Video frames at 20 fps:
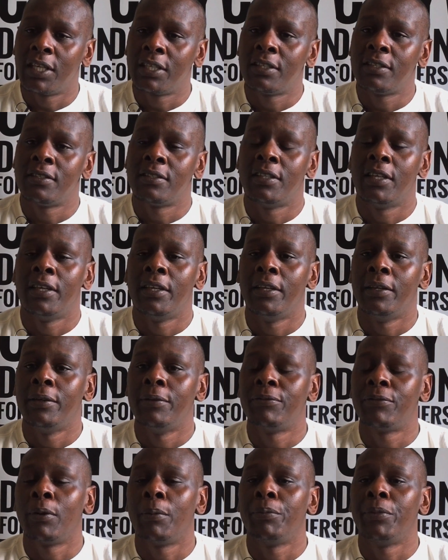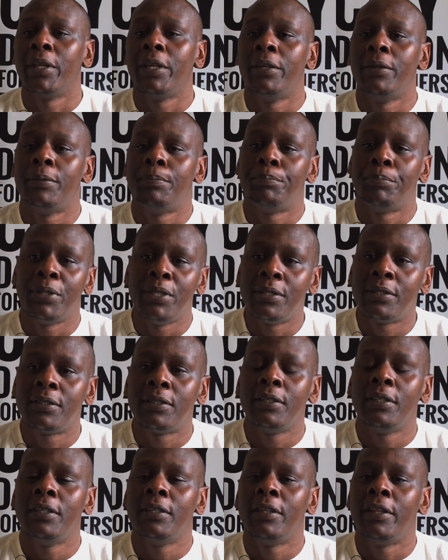that is the from the
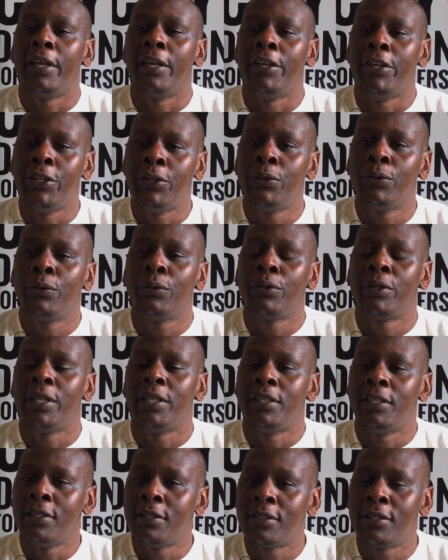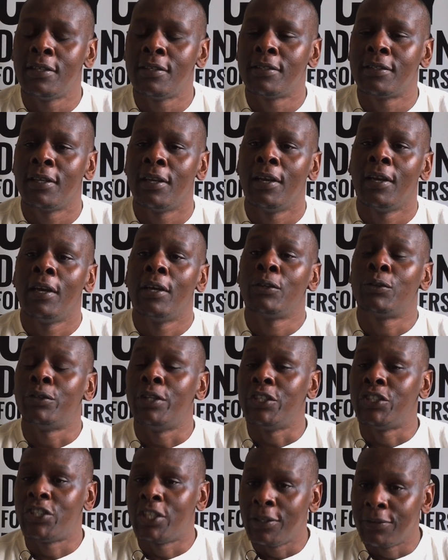PC, the DO, the DCs,
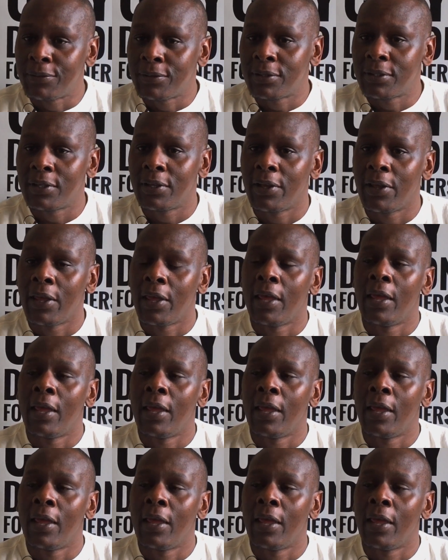to the chiefs,